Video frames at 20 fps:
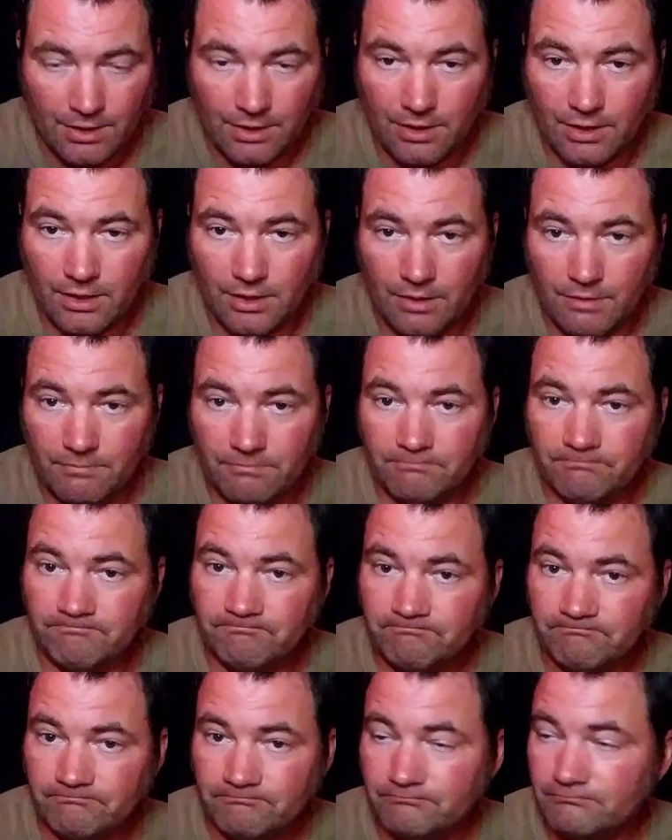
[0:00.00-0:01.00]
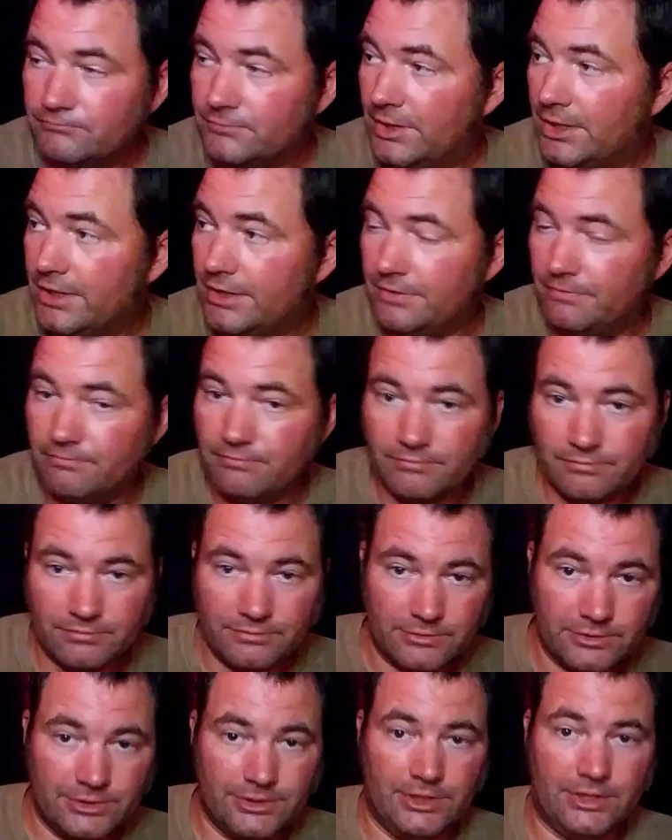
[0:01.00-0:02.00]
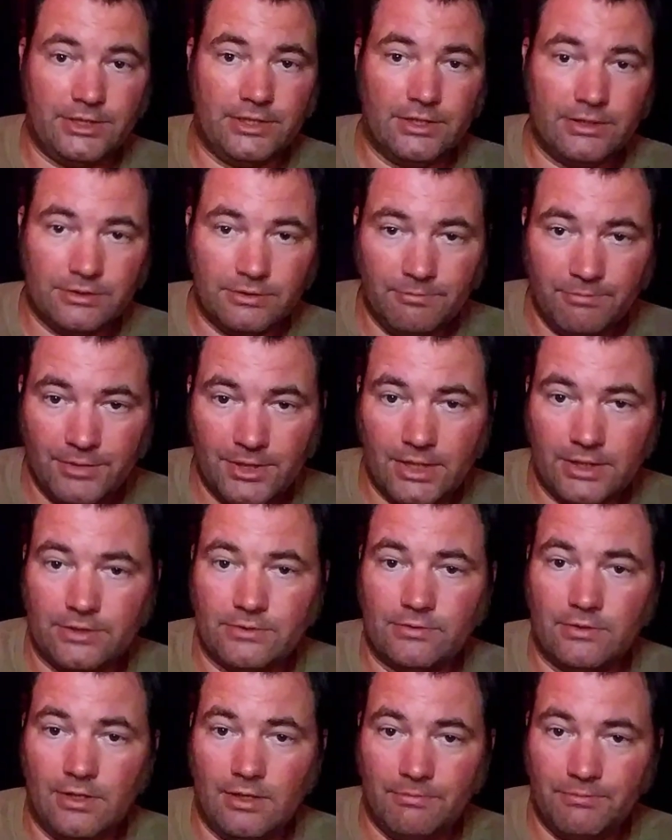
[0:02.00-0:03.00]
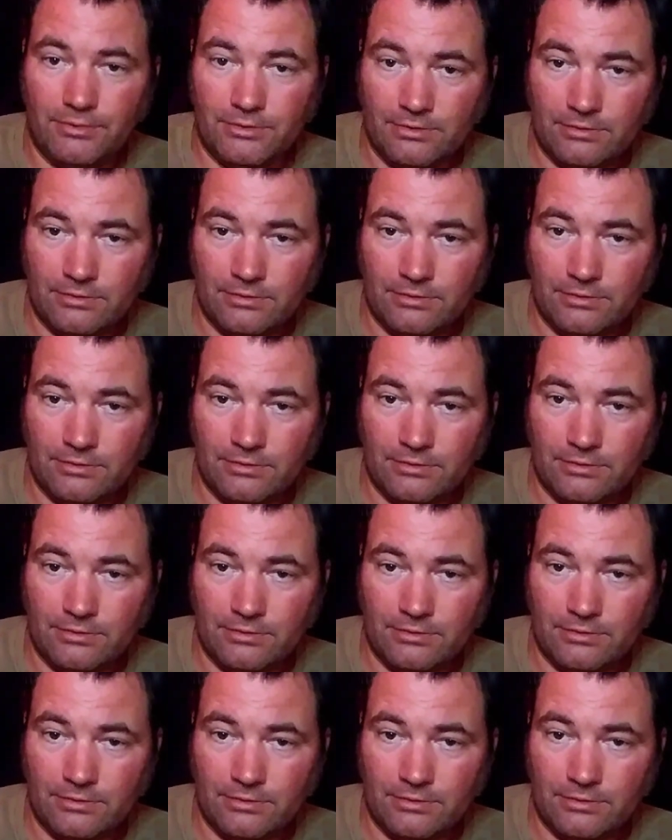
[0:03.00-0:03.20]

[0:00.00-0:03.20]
Hey, check out the backdrop.